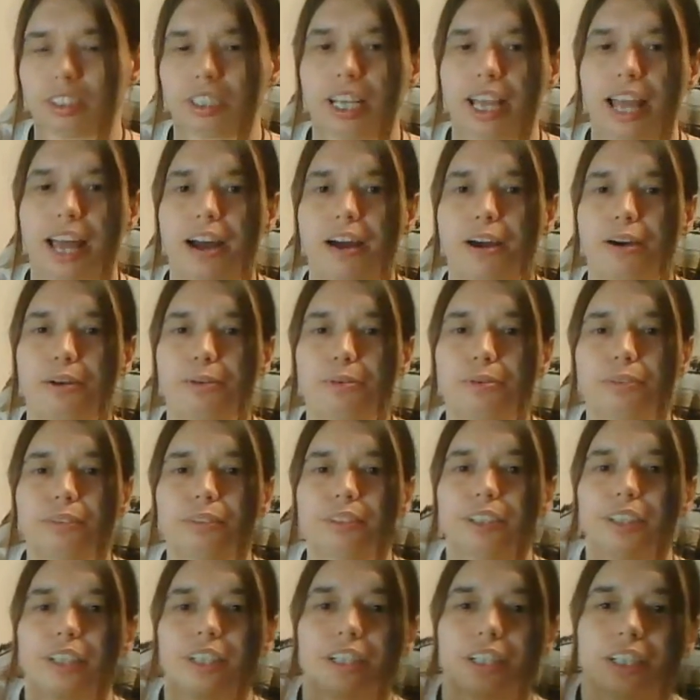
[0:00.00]
how
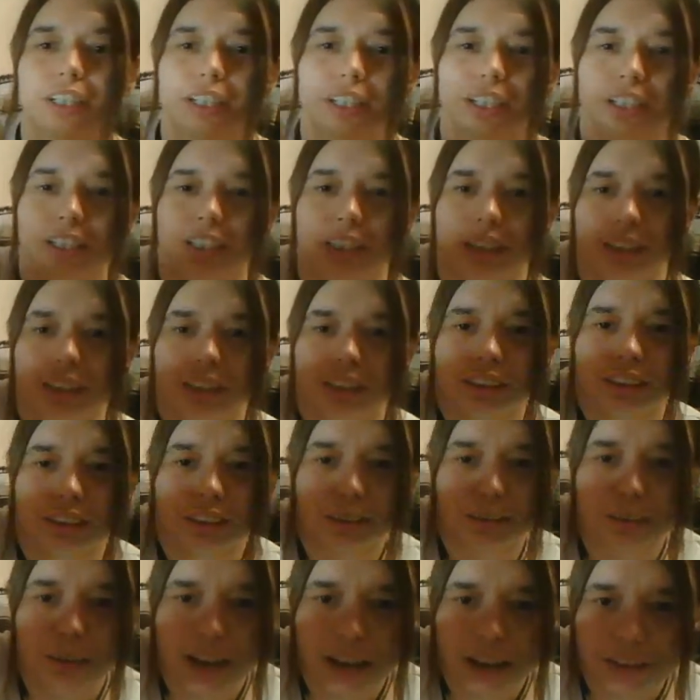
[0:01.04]

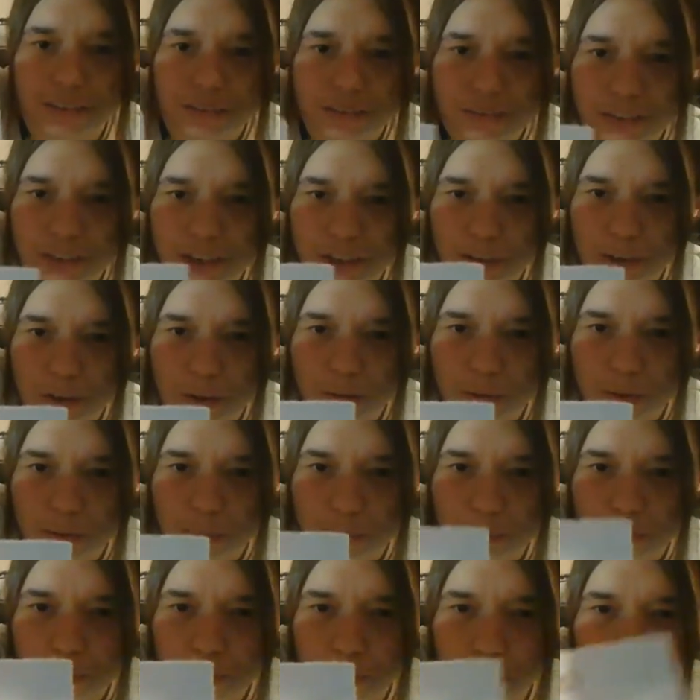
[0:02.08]
do I feel
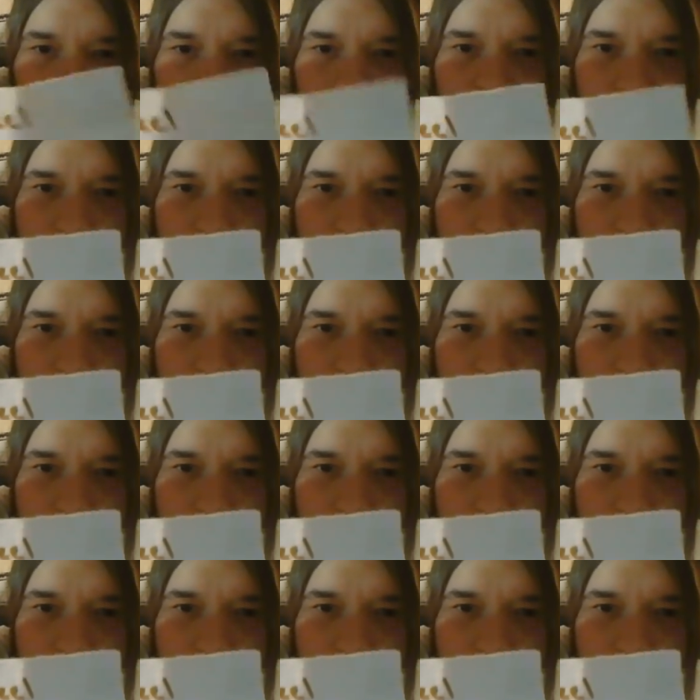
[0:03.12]
more